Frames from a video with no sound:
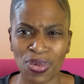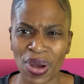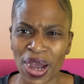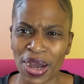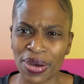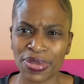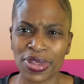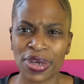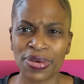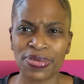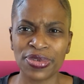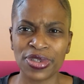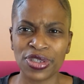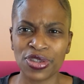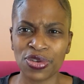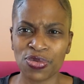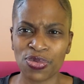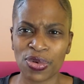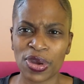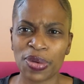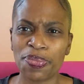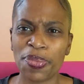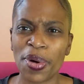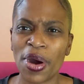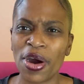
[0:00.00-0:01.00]
Wow, that was a
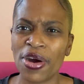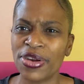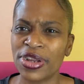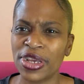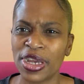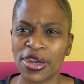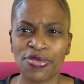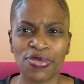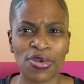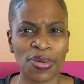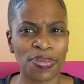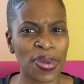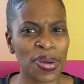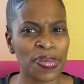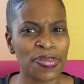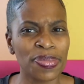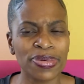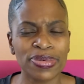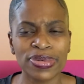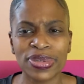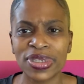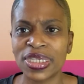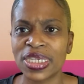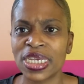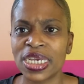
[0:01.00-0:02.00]
great party. I
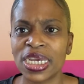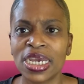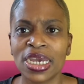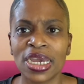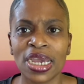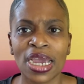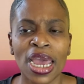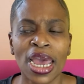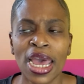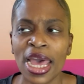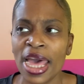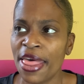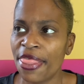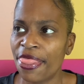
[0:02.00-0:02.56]
remember seeing